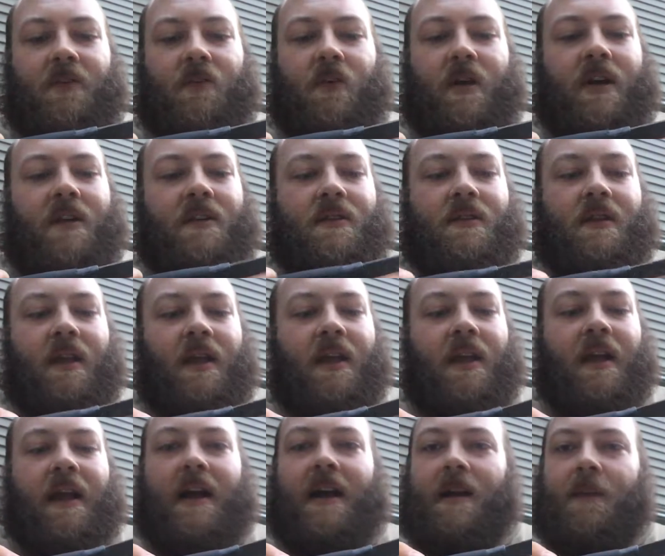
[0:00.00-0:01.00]
well.
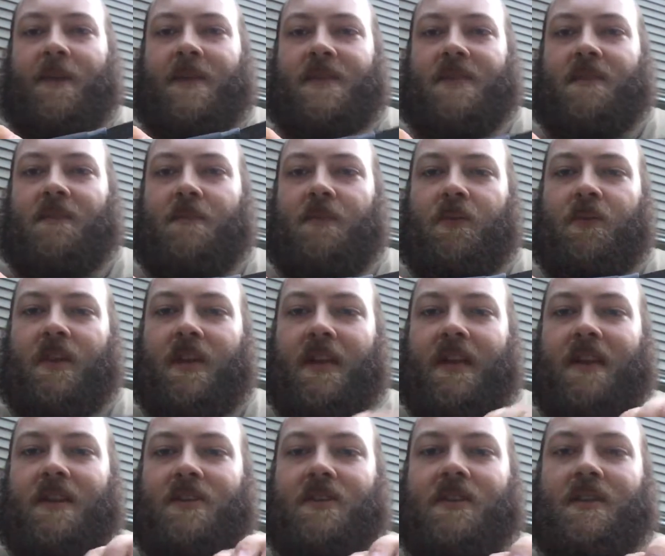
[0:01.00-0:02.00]
At some point
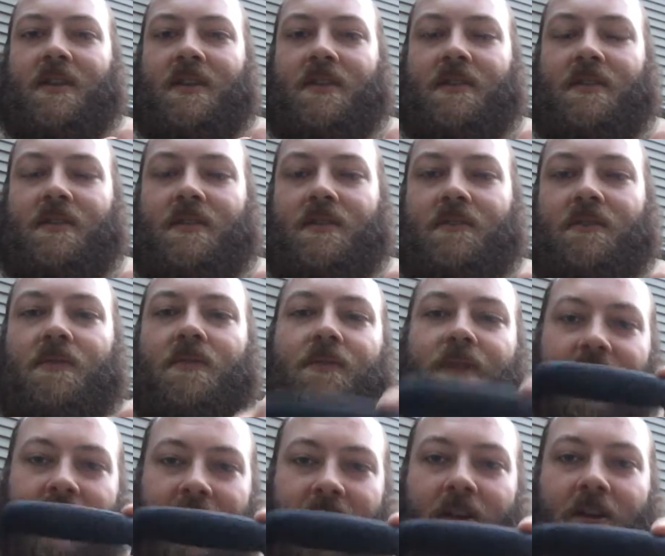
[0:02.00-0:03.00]
the
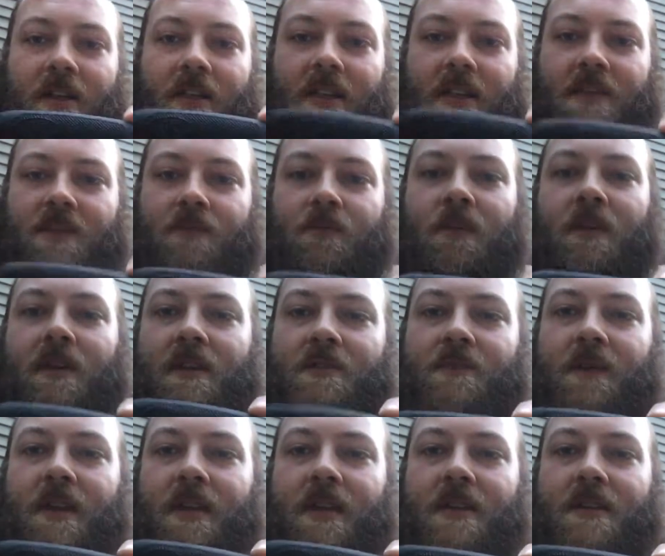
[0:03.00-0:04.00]
reason I got this one is
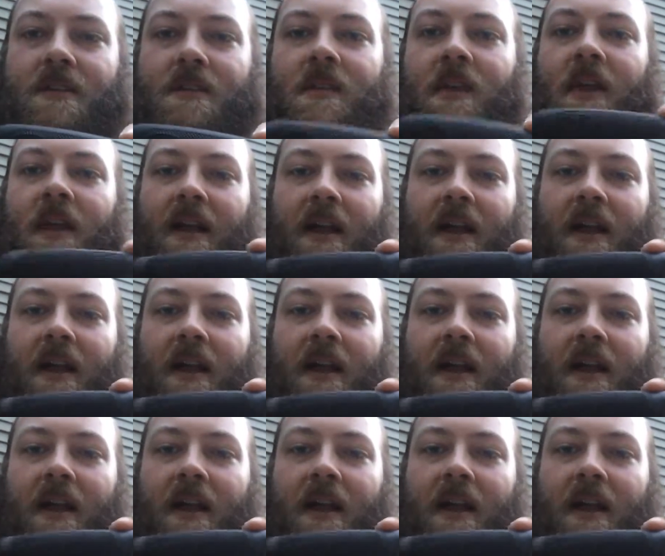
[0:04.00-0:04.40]
because